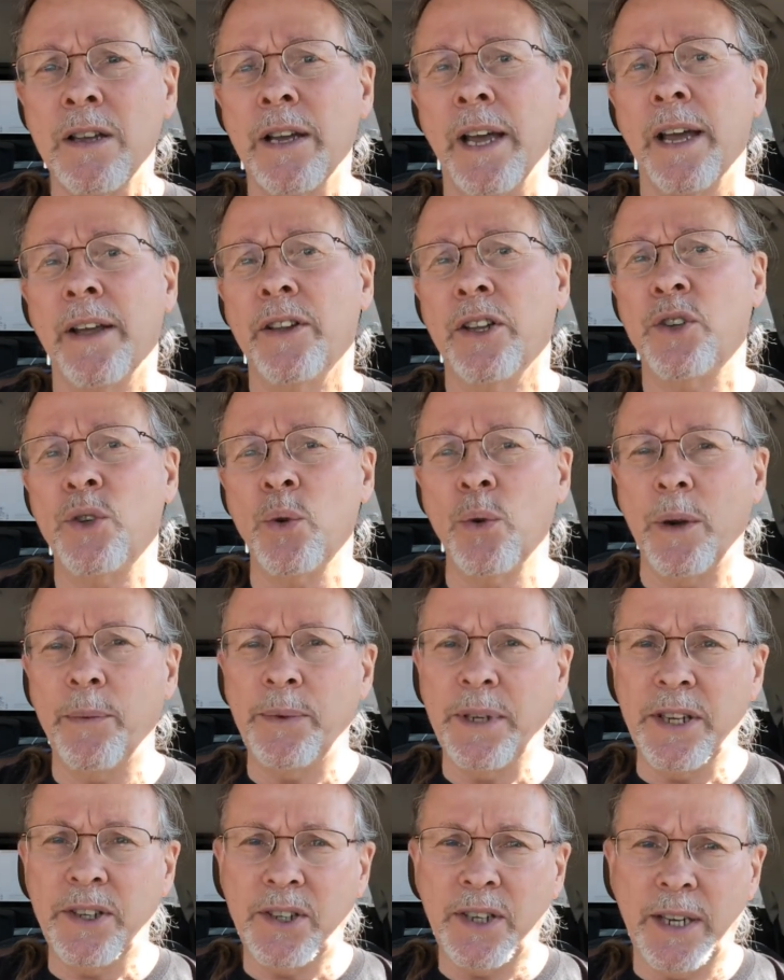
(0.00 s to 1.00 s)
And the 2
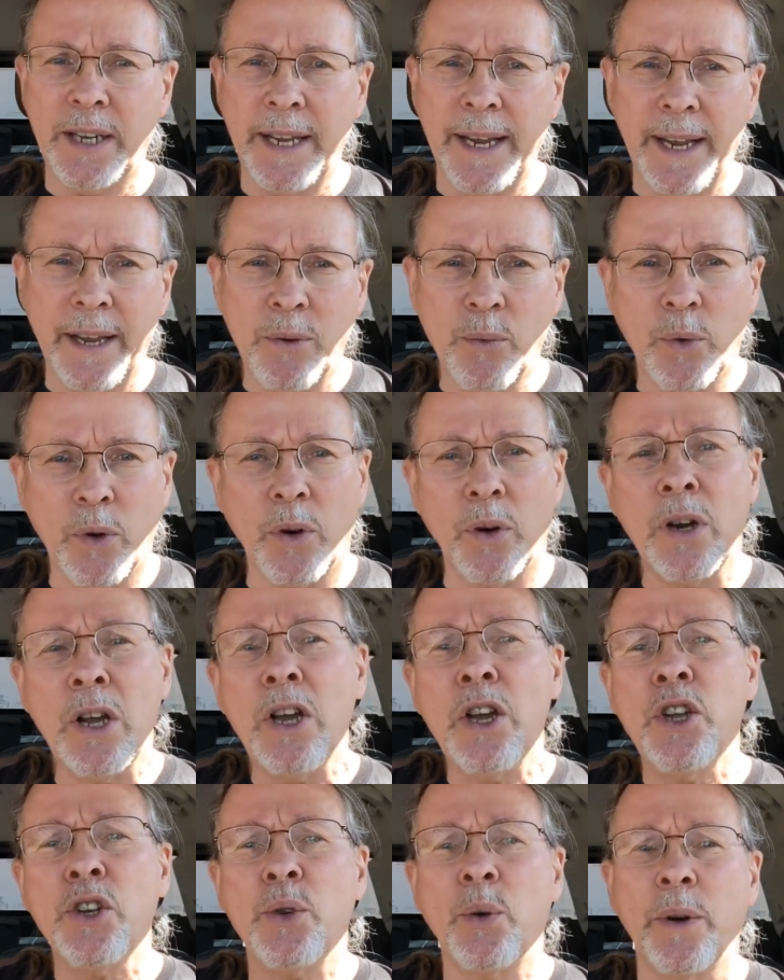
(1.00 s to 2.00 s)
updates that I had were
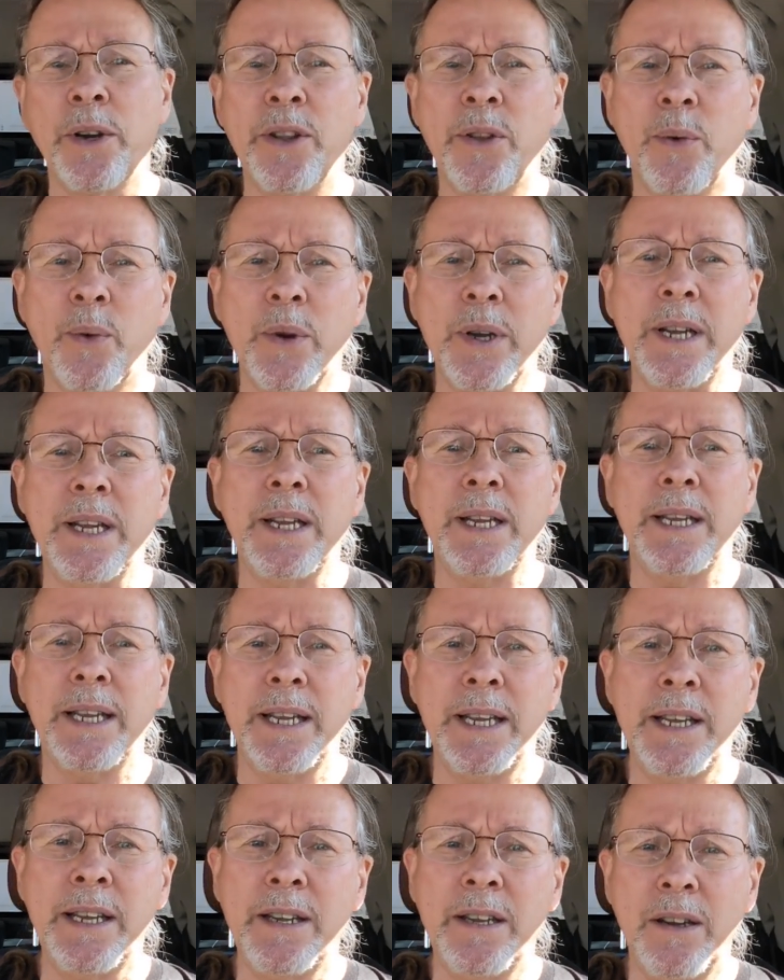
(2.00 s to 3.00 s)

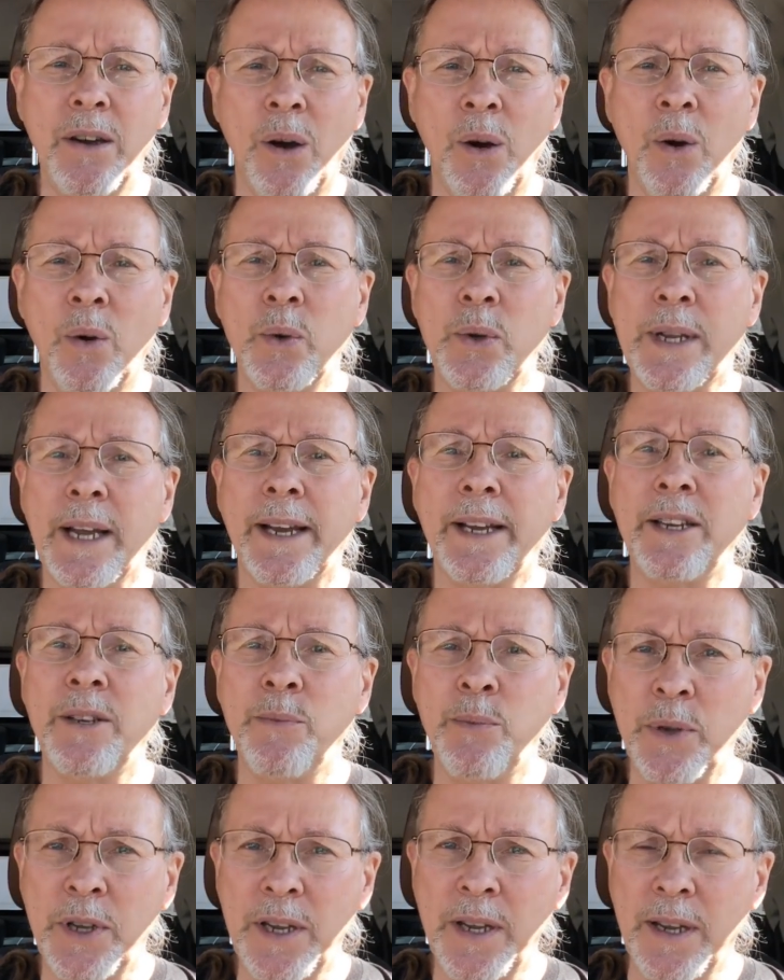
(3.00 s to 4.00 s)

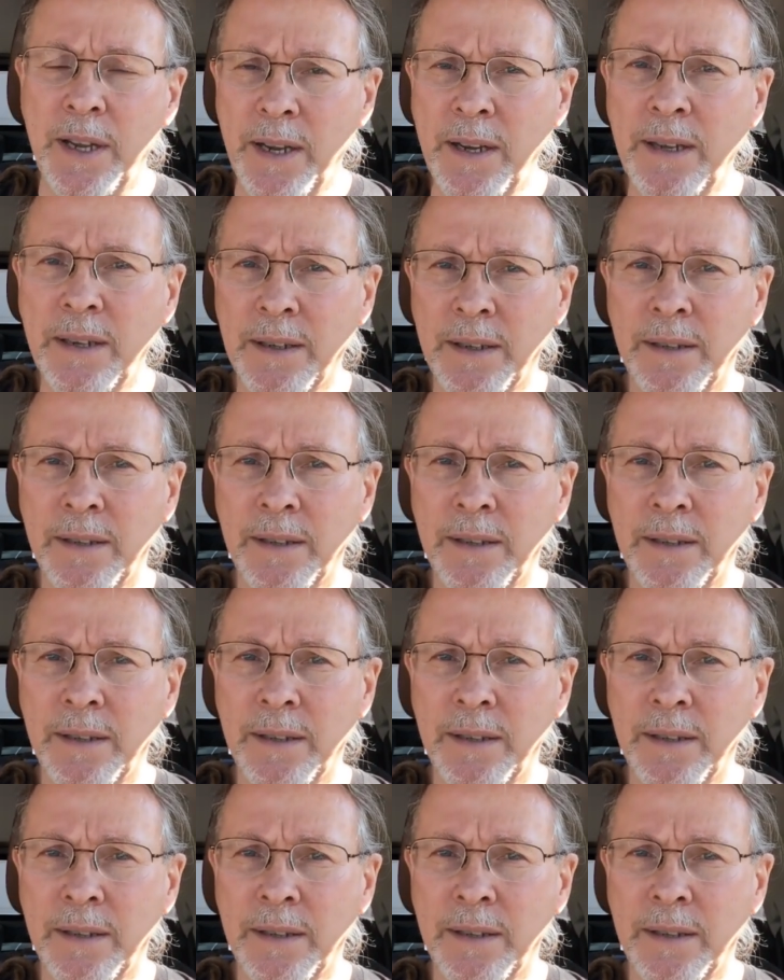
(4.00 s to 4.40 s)
23E09B.